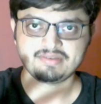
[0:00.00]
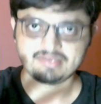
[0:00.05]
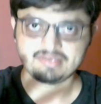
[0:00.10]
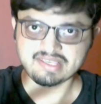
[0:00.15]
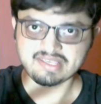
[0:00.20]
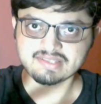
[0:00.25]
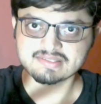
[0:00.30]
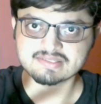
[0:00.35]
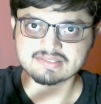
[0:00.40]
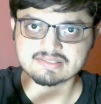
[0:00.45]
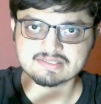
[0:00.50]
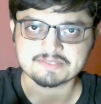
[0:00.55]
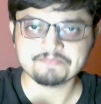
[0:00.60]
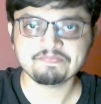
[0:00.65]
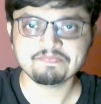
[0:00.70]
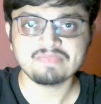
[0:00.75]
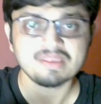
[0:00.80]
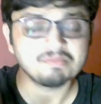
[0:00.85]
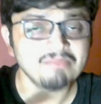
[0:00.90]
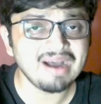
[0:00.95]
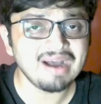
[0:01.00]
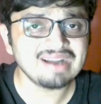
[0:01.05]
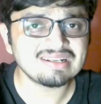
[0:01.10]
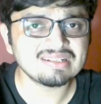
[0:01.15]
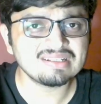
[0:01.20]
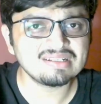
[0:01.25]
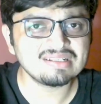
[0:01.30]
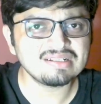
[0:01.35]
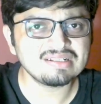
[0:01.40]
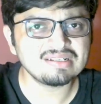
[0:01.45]
Yes, but
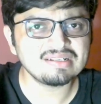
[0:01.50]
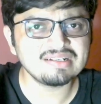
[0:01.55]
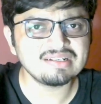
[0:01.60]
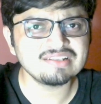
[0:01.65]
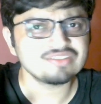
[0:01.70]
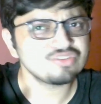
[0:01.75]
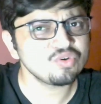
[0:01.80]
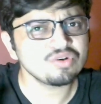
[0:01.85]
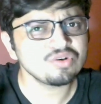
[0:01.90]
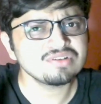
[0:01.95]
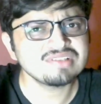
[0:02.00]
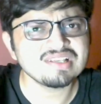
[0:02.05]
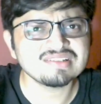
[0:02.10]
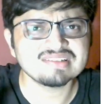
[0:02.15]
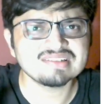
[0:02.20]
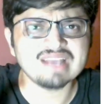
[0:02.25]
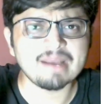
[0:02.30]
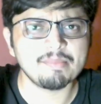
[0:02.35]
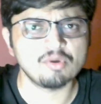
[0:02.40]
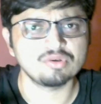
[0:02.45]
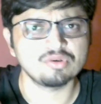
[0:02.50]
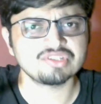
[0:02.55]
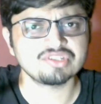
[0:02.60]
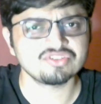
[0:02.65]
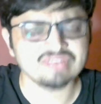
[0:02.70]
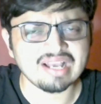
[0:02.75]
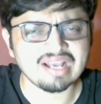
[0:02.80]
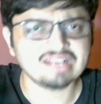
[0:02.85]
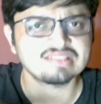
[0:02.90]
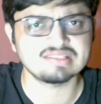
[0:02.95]
it is not just about a
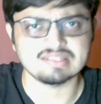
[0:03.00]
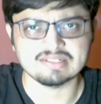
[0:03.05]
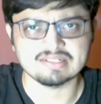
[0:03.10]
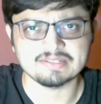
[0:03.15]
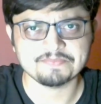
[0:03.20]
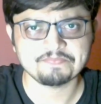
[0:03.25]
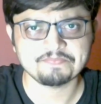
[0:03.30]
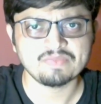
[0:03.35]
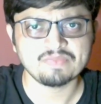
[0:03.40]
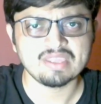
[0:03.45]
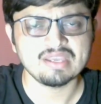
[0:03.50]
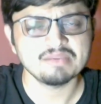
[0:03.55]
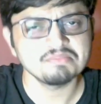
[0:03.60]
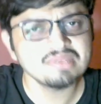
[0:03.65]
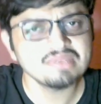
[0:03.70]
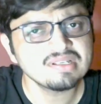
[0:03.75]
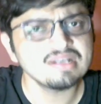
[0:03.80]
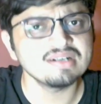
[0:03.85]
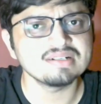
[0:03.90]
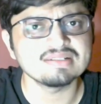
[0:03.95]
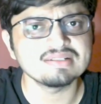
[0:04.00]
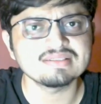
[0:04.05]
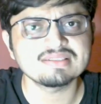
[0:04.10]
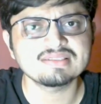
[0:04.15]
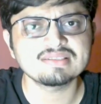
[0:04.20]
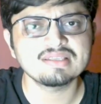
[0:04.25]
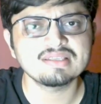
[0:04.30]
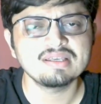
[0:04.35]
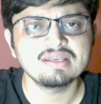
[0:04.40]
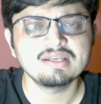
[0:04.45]
structure, because
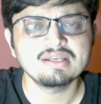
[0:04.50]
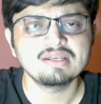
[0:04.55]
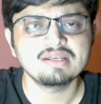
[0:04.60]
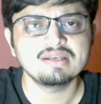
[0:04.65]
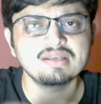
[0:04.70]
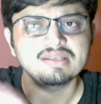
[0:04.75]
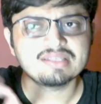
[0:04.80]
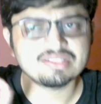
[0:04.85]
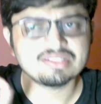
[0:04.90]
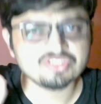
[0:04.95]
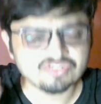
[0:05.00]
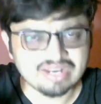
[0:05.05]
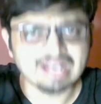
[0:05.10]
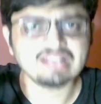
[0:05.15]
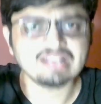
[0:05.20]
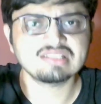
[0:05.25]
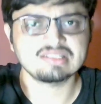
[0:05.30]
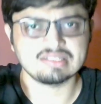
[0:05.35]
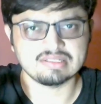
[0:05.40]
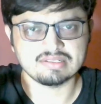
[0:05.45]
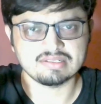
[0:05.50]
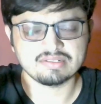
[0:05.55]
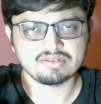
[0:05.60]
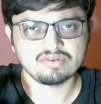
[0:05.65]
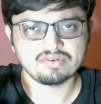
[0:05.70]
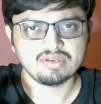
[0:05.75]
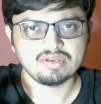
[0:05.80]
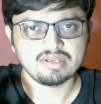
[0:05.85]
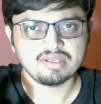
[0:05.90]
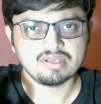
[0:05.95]
a structure
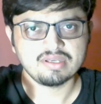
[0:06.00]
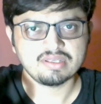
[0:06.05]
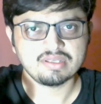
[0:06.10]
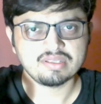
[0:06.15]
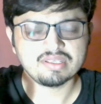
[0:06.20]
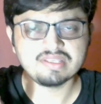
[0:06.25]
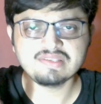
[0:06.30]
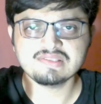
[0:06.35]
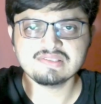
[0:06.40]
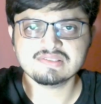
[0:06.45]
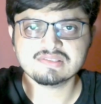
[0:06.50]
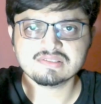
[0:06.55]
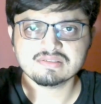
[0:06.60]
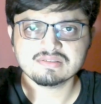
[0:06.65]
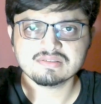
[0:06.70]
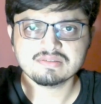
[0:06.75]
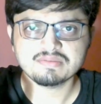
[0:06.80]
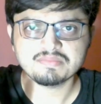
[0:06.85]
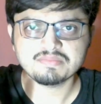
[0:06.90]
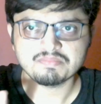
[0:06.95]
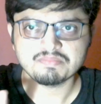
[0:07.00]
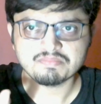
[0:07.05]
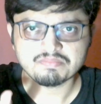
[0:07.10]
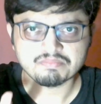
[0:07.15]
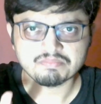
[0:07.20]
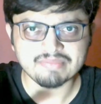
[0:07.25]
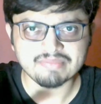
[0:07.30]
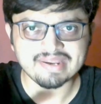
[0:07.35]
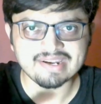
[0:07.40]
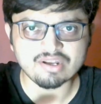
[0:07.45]
is
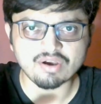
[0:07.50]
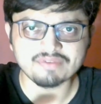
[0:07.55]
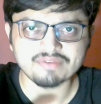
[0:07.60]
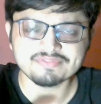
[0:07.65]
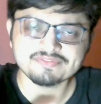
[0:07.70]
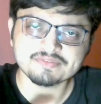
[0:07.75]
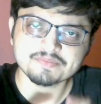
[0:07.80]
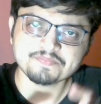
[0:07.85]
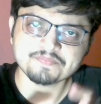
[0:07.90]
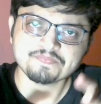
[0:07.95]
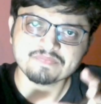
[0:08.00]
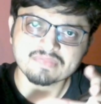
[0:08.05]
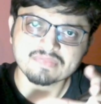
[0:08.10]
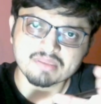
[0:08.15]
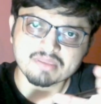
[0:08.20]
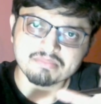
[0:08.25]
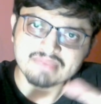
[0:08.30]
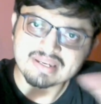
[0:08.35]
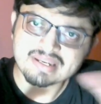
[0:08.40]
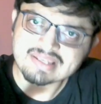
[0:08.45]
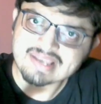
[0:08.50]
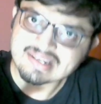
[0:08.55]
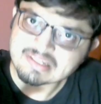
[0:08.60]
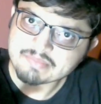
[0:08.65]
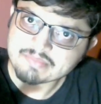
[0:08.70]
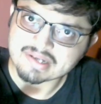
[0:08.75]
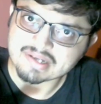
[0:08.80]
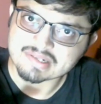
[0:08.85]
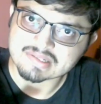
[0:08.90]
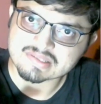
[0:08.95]
made of many
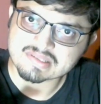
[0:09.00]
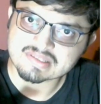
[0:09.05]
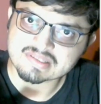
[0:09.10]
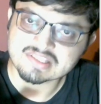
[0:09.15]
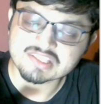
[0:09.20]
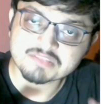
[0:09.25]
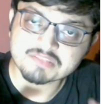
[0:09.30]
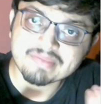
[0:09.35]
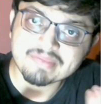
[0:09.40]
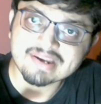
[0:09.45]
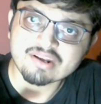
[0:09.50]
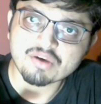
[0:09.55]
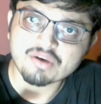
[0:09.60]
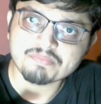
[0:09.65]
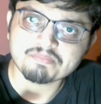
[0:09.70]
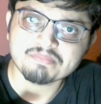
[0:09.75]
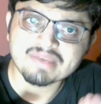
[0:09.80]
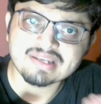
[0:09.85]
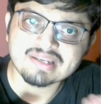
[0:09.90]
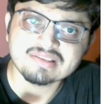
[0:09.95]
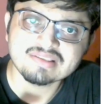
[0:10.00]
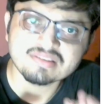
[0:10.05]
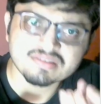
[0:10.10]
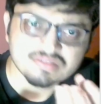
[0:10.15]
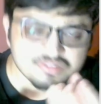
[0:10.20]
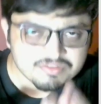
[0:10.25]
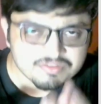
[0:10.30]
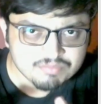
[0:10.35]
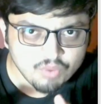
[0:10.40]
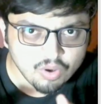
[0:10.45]
elements, is made of many
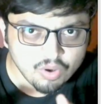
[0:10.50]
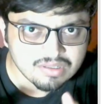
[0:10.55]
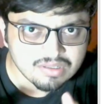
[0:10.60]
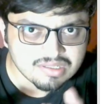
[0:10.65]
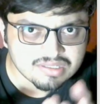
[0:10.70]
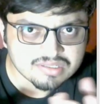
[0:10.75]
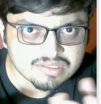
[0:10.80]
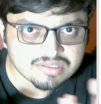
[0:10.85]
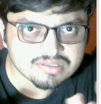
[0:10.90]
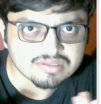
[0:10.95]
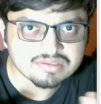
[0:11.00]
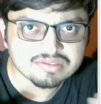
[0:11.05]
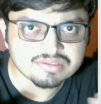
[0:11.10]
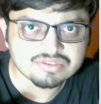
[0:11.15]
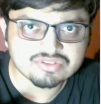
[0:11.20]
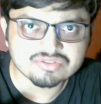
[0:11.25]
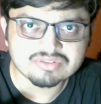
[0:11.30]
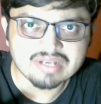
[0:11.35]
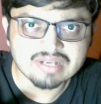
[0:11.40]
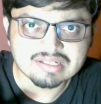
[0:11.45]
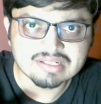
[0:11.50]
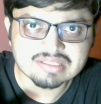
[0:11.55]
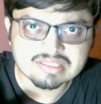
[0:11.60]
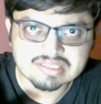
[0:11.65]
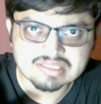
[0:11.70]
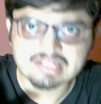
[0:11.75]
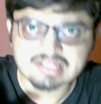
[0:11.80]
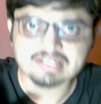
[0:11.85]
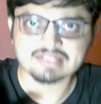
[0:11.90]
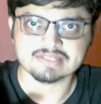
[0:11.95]
small
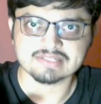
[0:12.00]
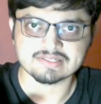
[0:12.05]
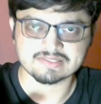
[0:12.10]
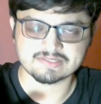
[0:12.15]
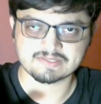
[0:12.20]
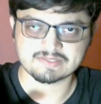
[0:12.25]
structures.